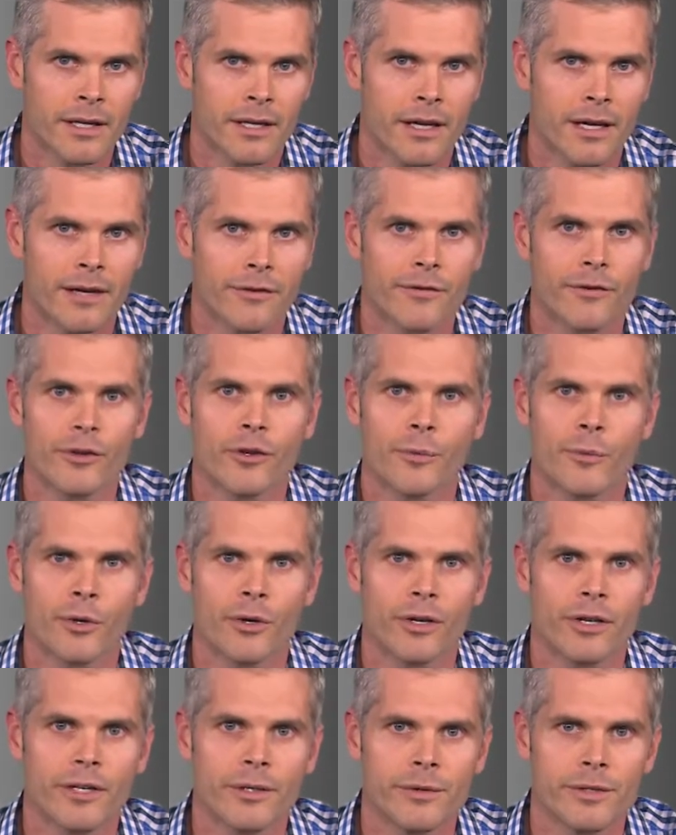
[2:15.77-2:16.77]
Uh,
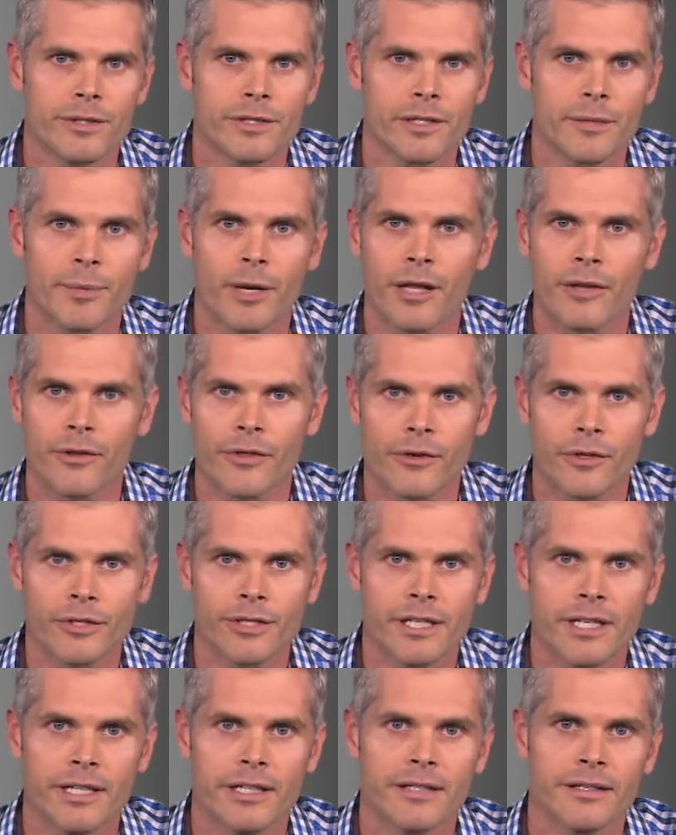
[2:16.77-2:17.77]
furthermore, it was Apollo
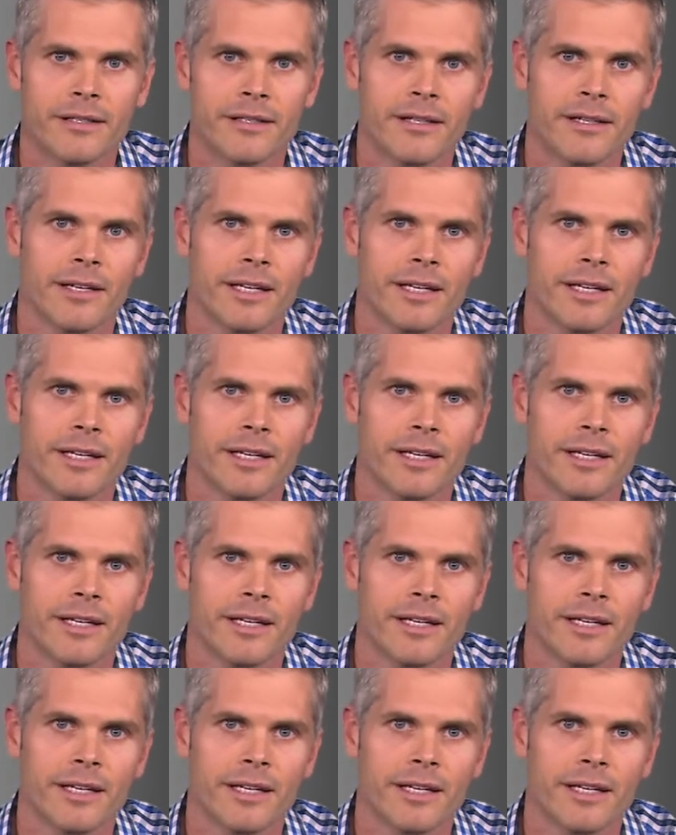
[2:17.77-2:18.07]
13.